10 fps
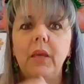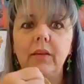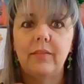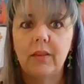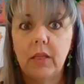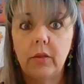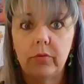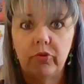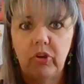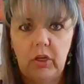Yes,
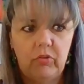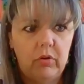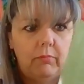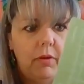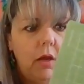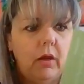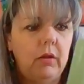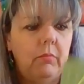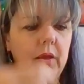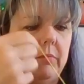things are changing
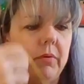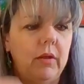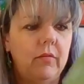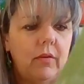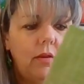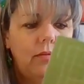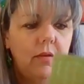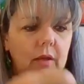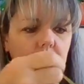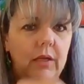behind me, but it's
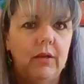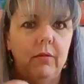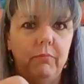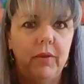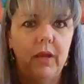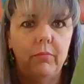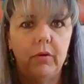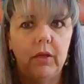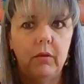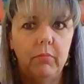because I need to be
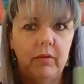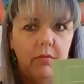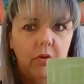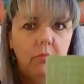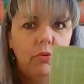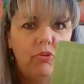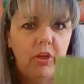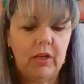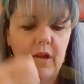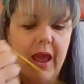able to get my sewing
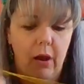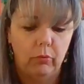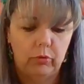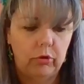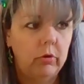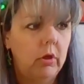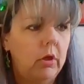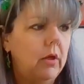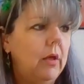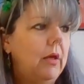machine out.
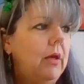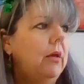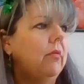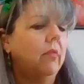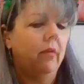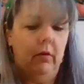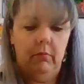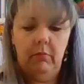It's